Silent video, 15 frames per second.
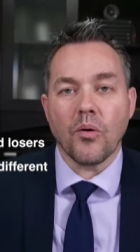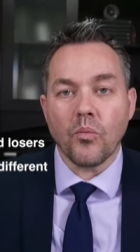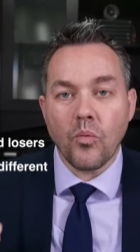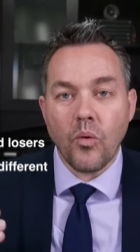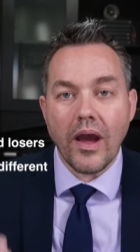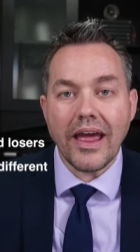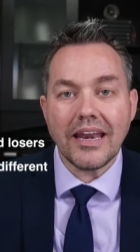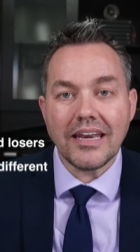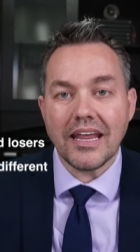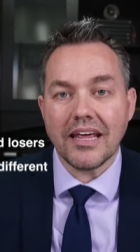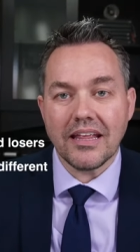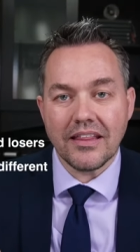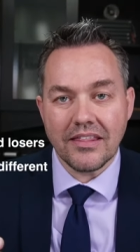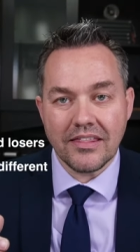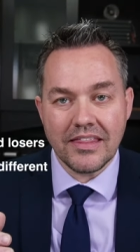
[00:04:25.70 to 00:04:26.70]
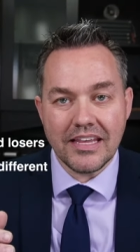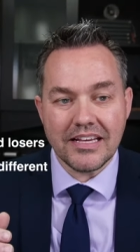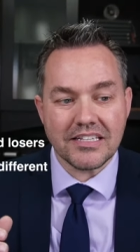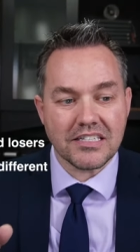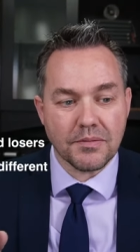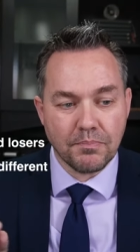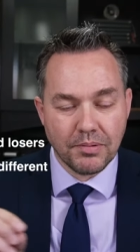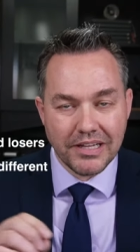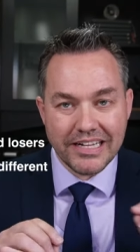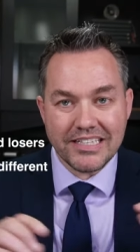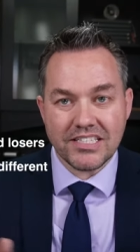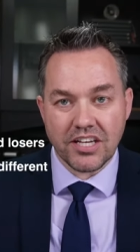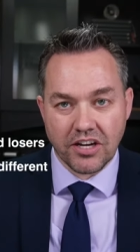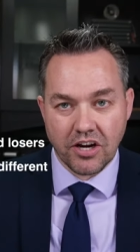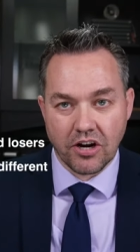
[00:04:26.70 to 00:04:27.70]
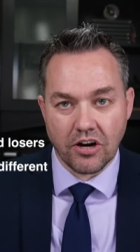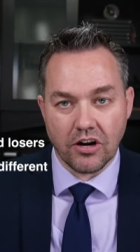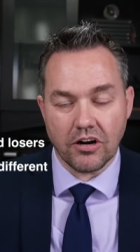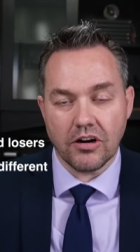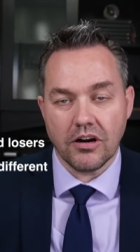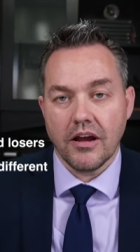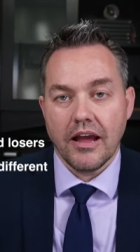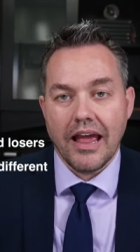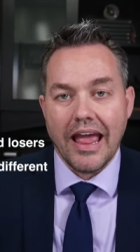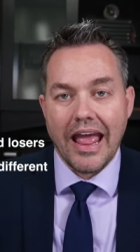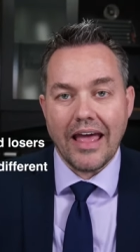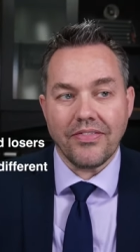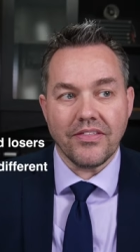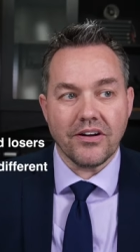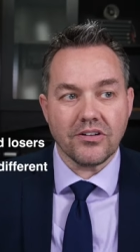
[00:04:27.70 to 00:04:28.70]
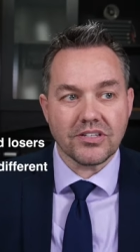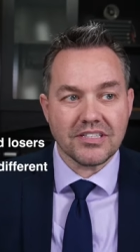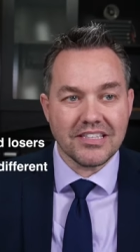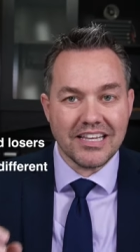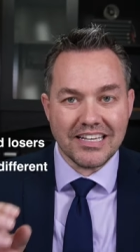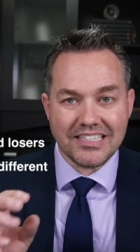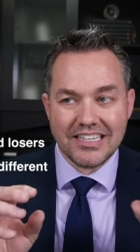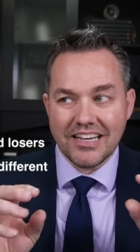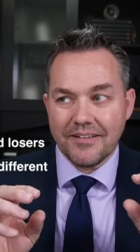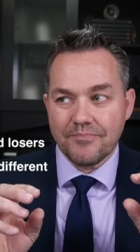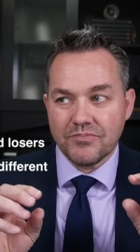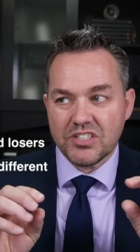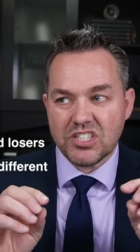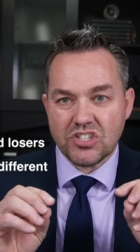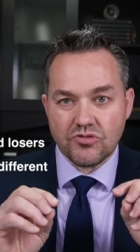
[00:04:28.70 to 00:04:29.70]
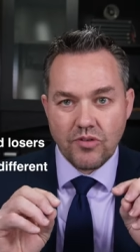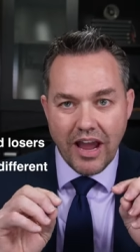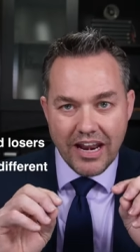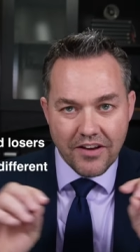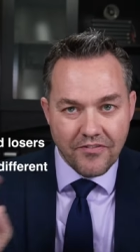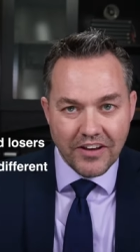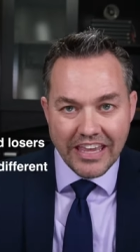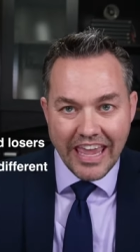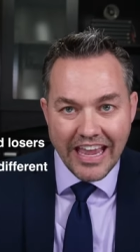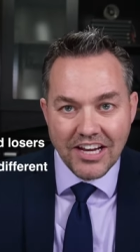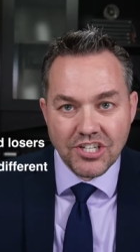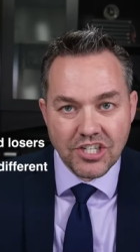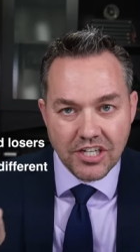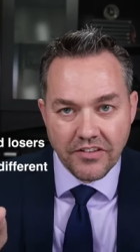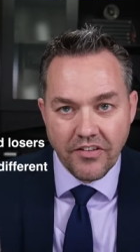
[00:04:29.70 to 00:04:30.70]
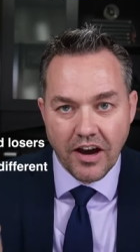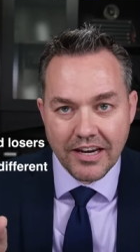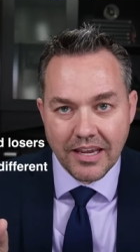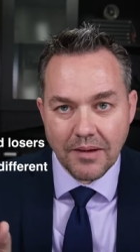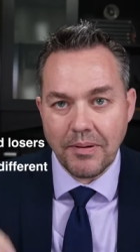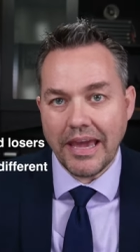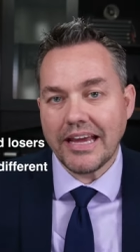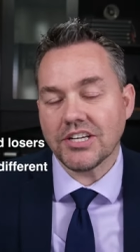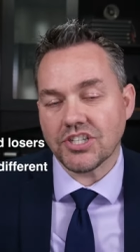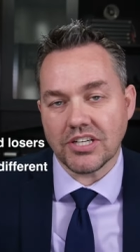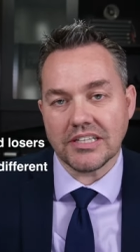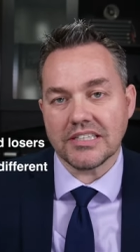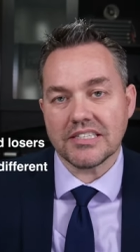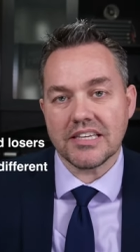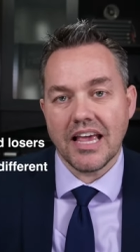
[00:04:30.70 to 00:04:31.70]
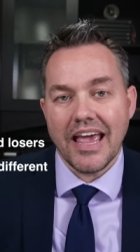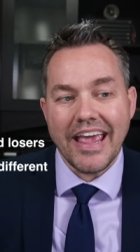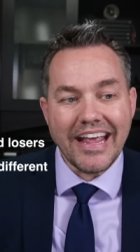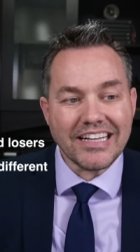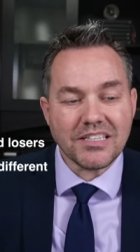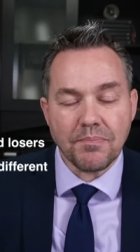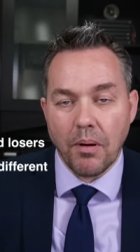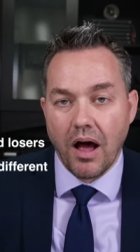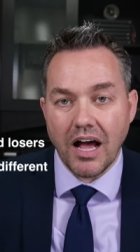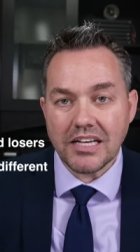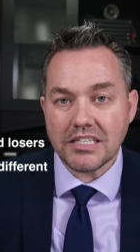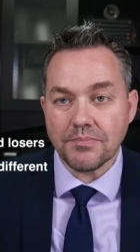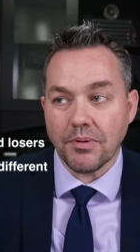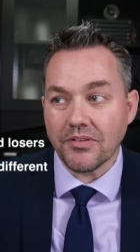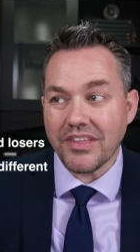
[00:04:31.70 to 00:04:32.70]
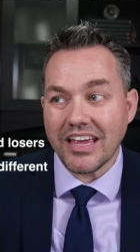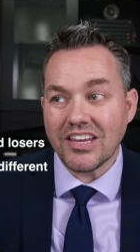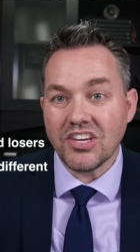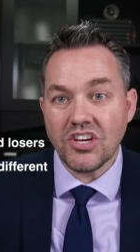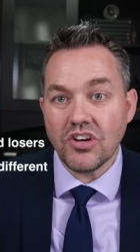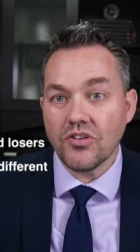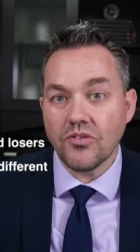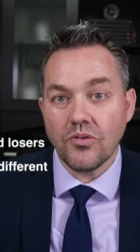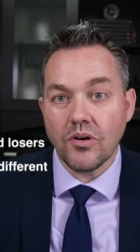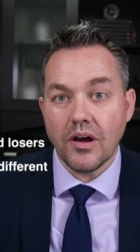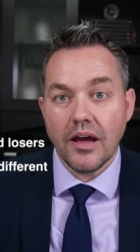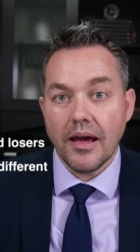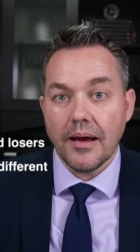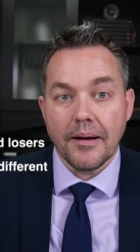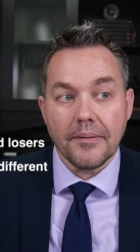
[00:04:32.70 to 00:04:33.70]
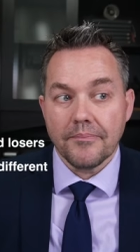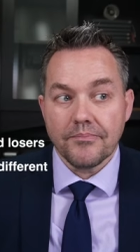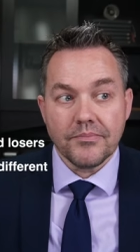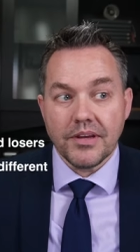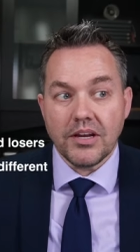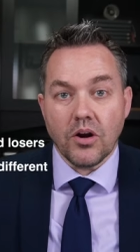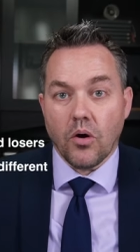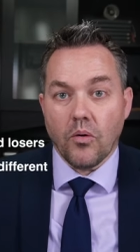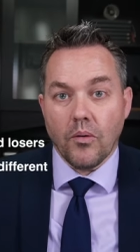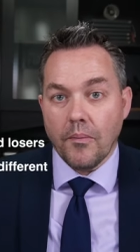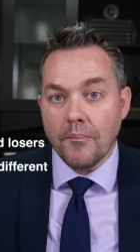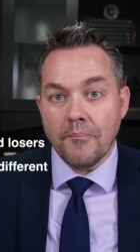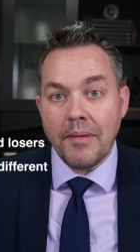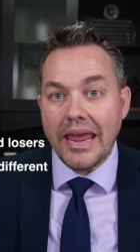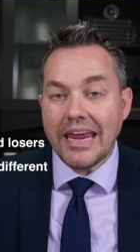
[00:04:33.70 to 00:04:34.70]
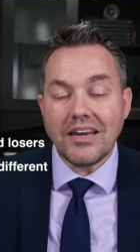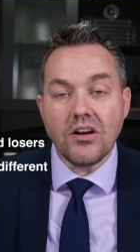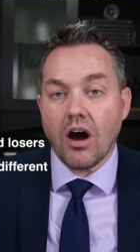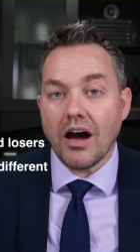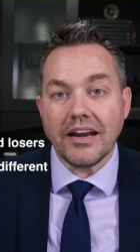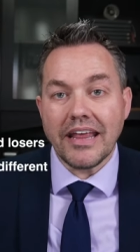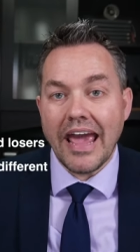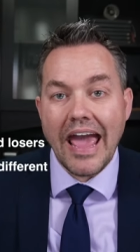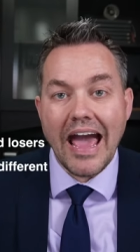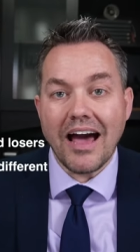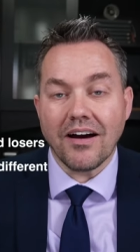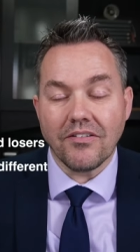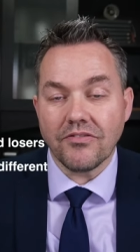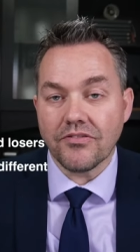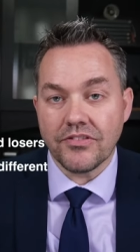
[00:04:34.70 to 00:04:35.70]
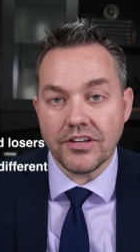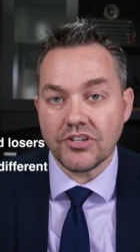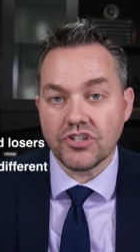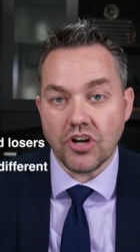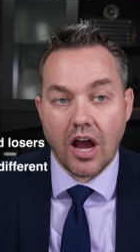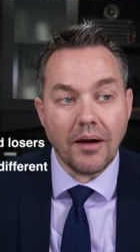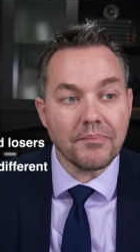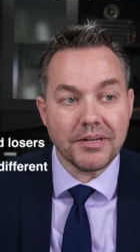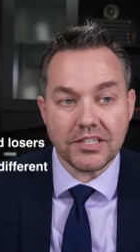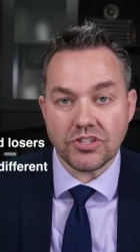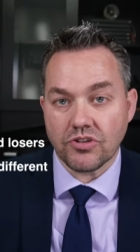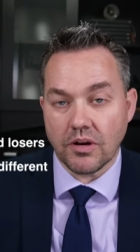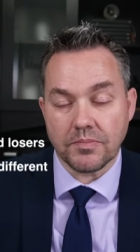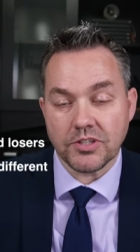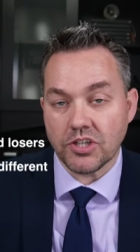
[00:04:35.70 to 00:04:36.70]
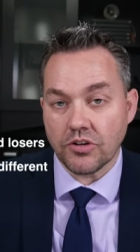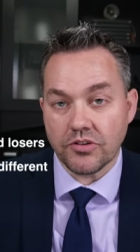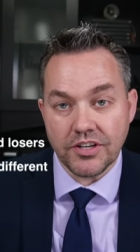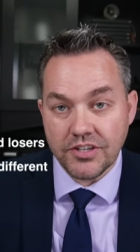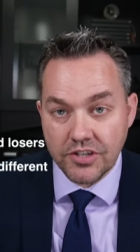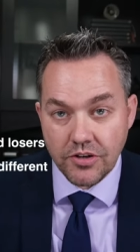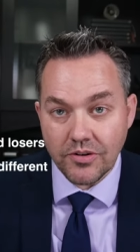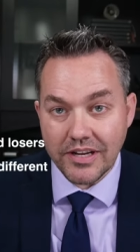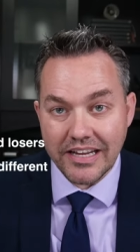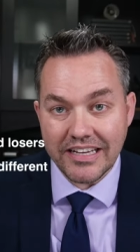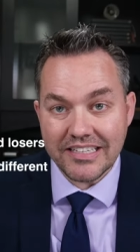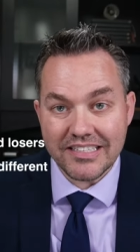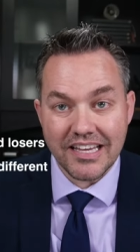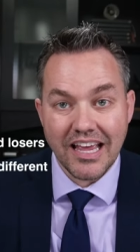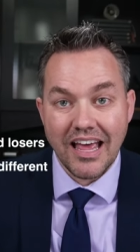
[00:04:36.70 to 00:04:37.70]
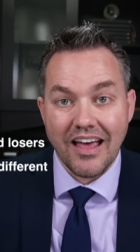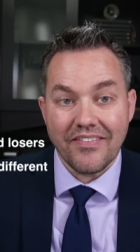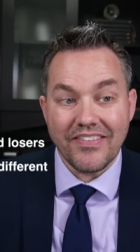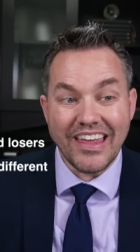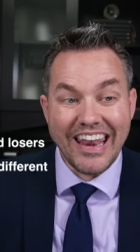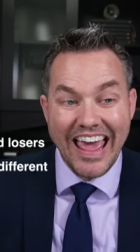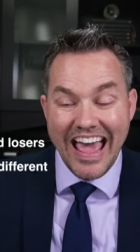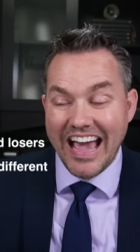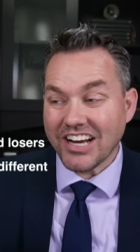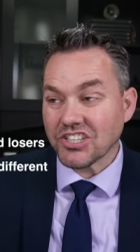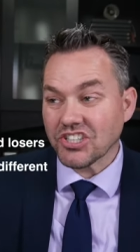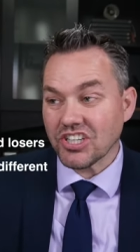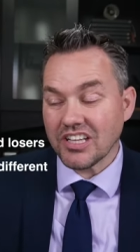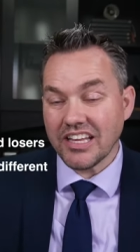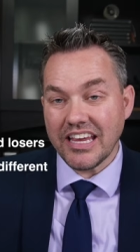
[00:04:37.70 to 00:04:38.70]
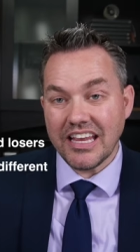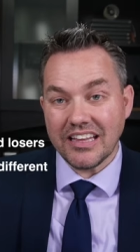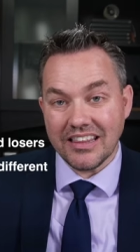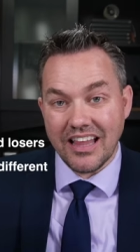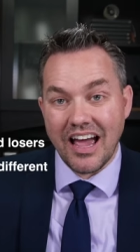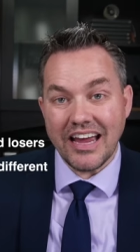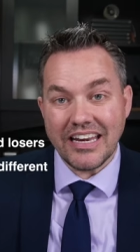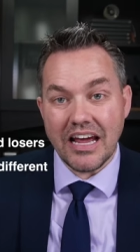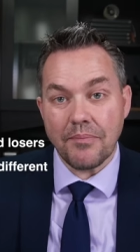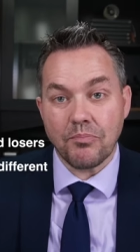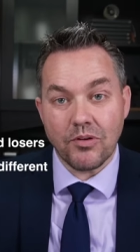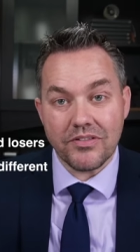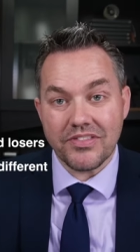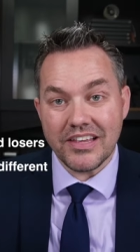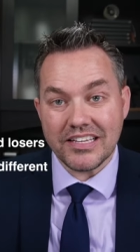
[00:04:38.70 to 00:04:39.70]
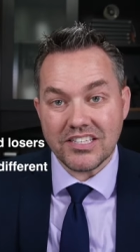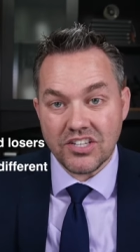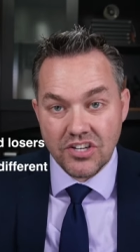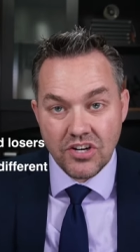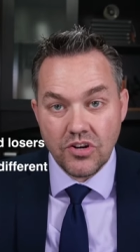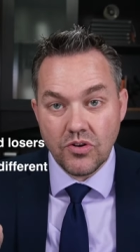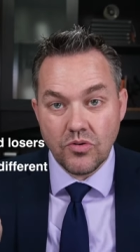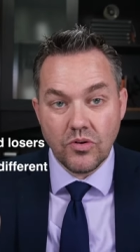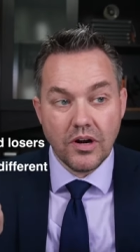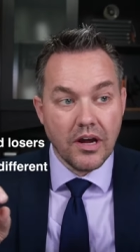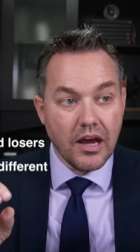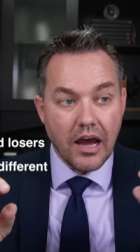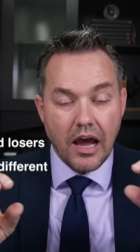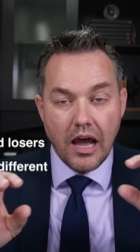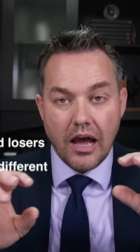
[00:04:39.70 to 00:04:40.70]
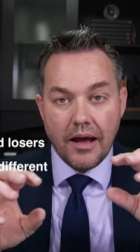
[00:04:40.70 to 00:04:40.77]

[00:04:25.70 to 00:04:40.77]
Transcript: is that when these splits occur and there's this stratification of occupations, it's possible that you, you know, may not have the job description or the duties that actually line up with this new